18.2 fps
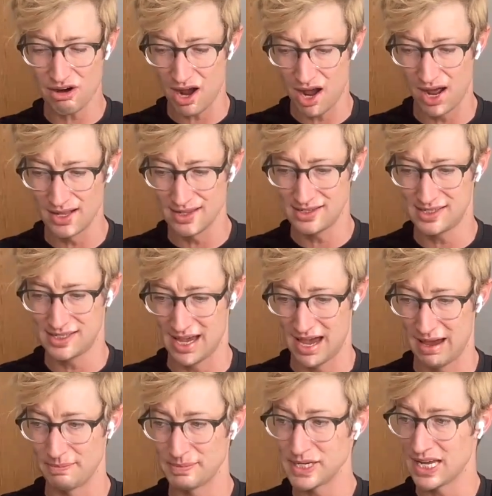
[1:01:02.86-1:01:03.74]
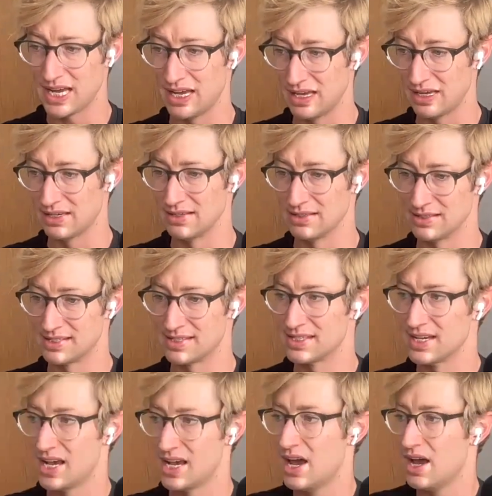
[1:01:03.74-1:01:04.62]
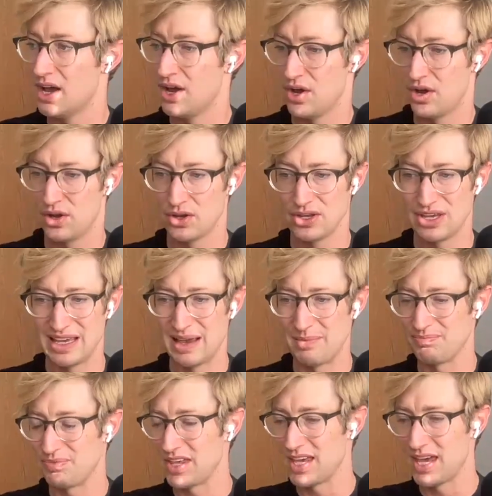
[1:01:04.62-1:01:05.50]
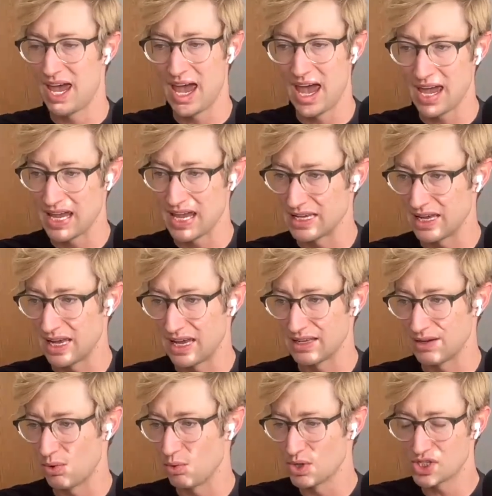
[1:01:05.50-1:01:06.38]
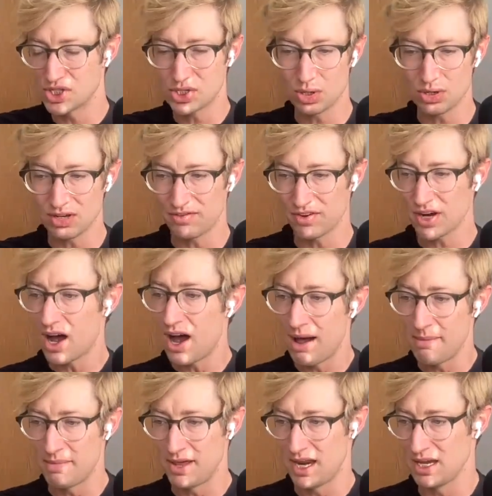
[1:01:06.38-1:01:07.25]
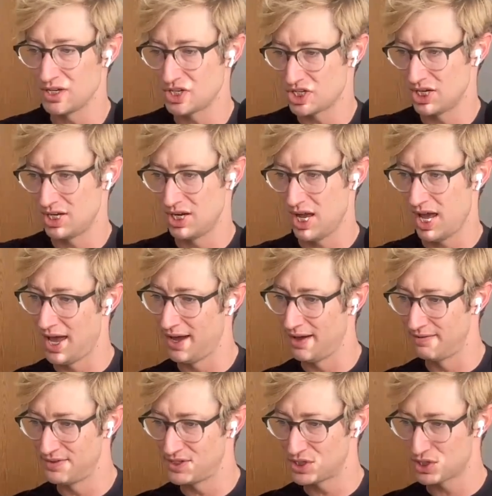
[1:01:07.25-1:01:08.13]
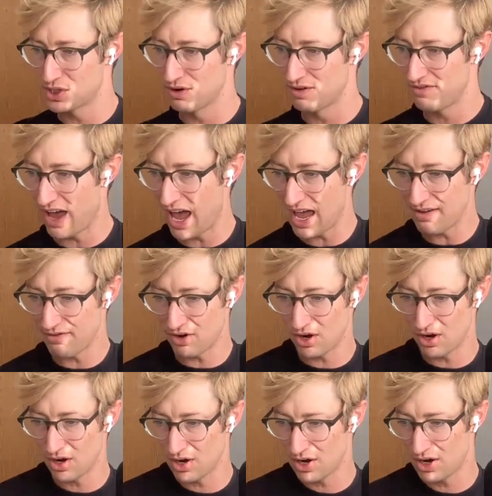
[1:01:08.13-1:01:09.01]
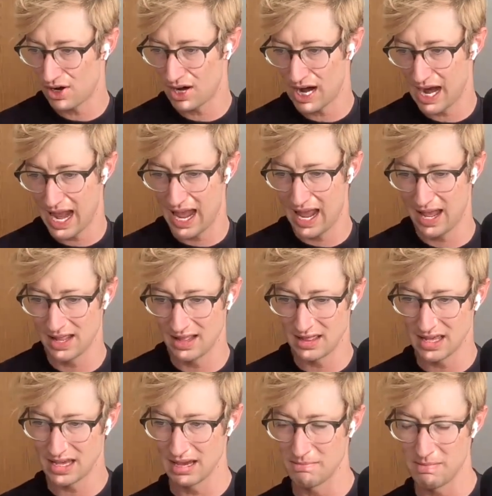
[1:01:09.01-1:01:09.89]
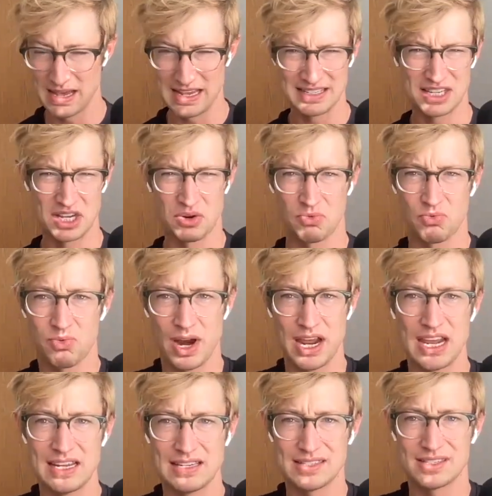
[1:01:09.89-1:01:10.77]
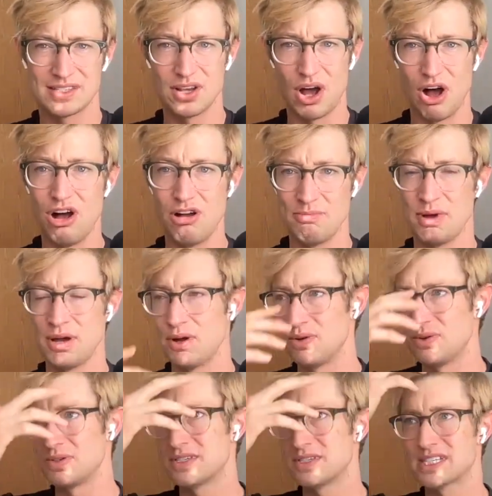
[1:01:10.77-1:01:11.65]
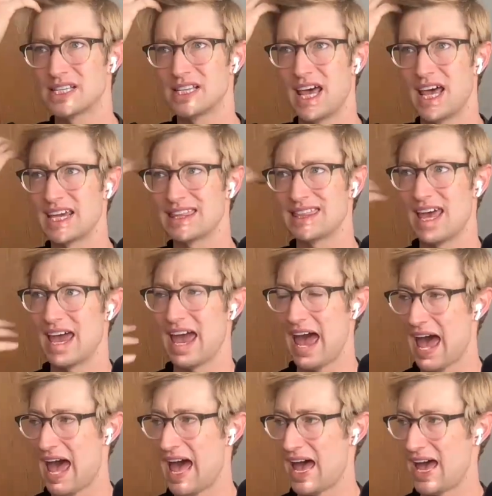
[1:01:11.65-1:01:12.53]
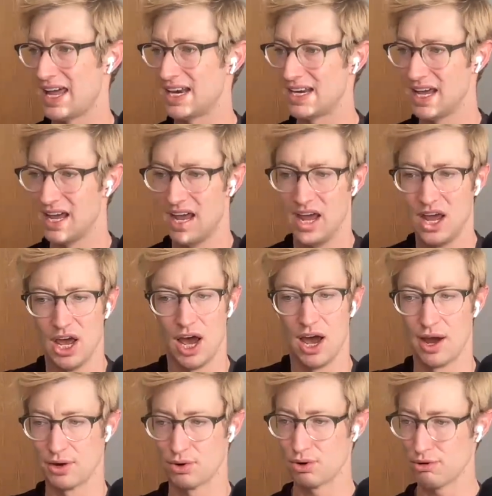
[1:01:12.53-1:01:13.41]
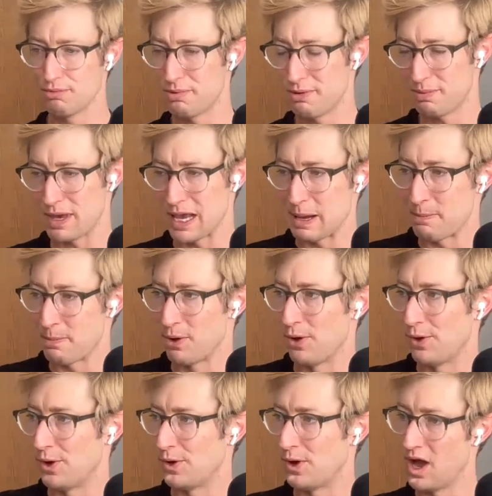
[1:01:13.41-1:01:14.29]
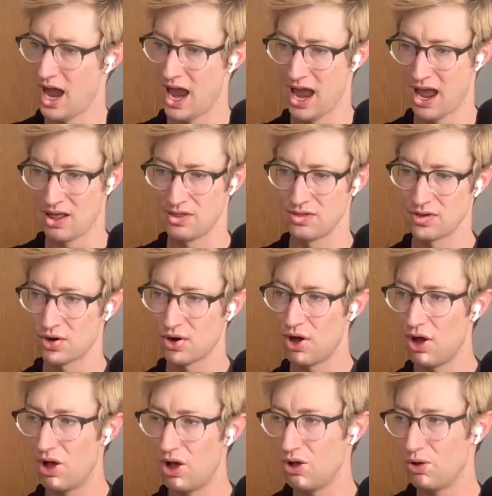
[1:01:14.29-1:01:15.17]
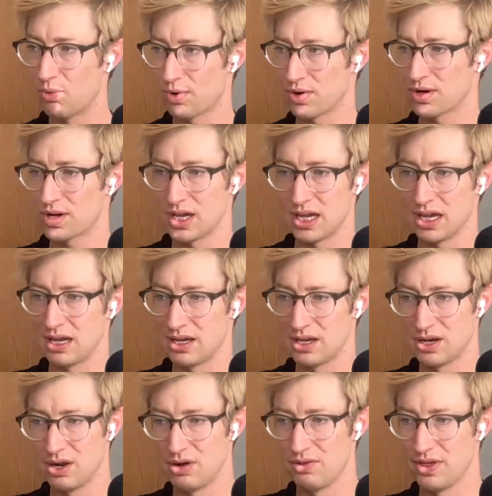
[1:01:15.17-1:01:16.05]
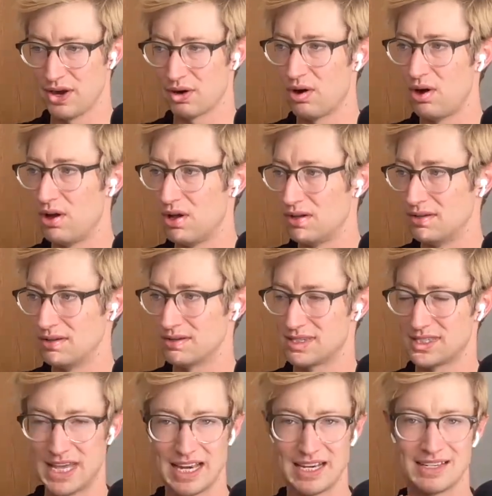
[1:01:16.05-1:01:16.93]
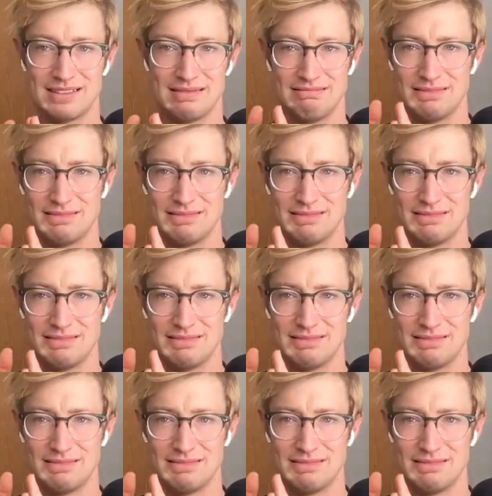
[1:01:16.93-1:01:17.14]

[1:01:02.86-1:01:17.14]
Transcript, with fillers: concept is. It, it, was sort of a combination of Survivor and The Amazing Race, almost mm-hmm. like they had a group of people and they're all working. You know, they're all set.